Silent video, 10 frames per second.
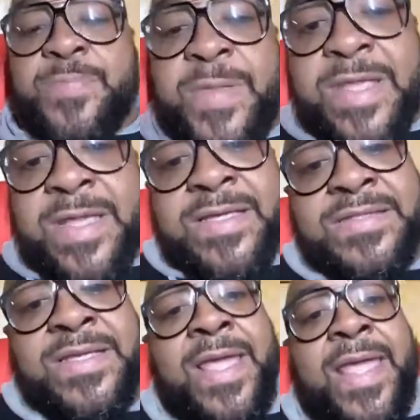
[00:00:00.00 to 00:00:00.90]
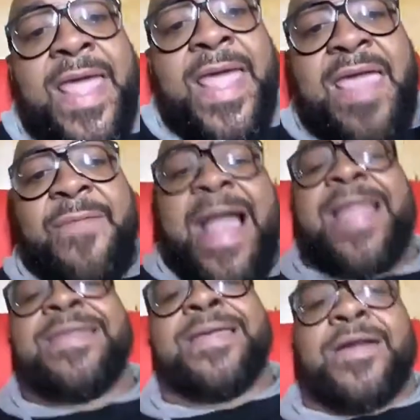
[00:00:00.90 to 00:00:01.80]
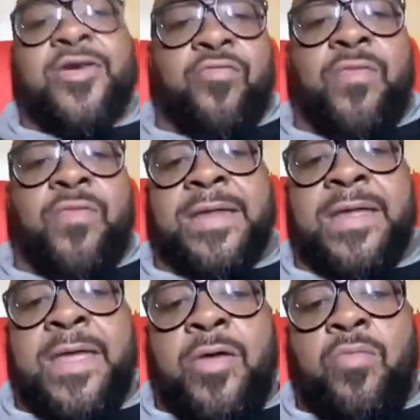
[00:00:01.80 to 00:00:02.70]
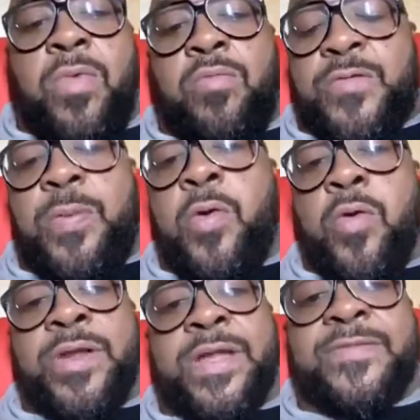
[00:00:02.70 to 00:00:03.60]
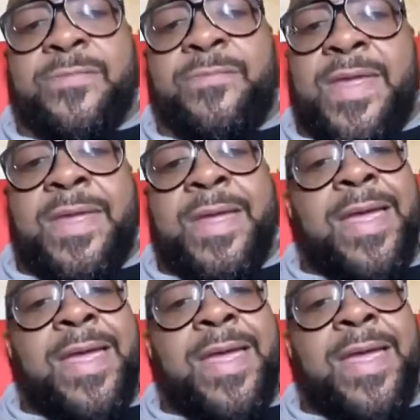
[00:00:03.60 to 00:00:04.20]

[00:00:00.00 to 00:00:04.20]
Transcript: because if I didn't correct what was poured into me,